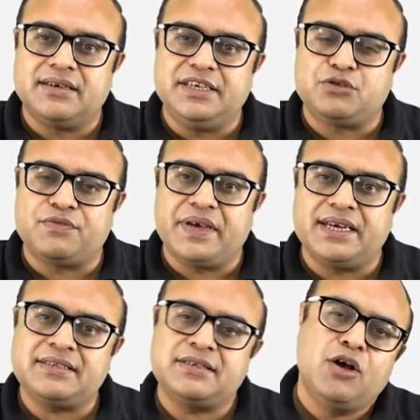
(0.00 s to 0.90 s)

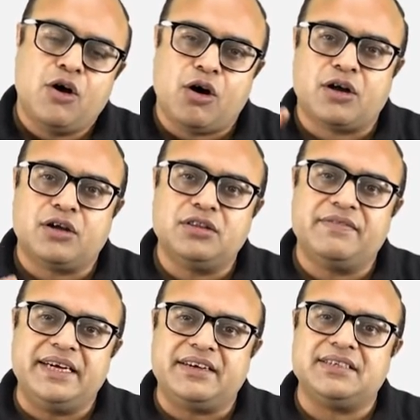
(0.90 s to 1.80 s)
esophagus or on the
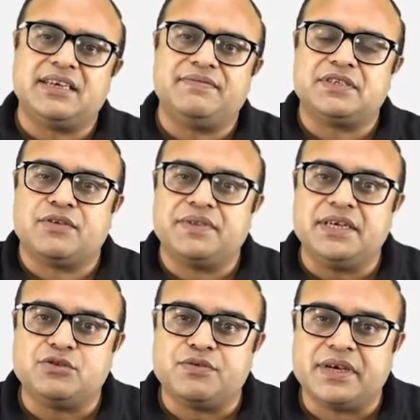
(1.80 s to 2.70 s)
ventral surface of the
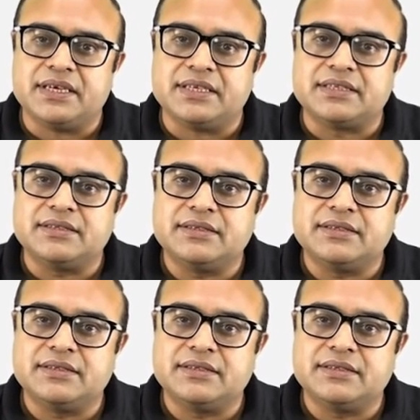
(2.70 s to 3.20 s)
esophagus.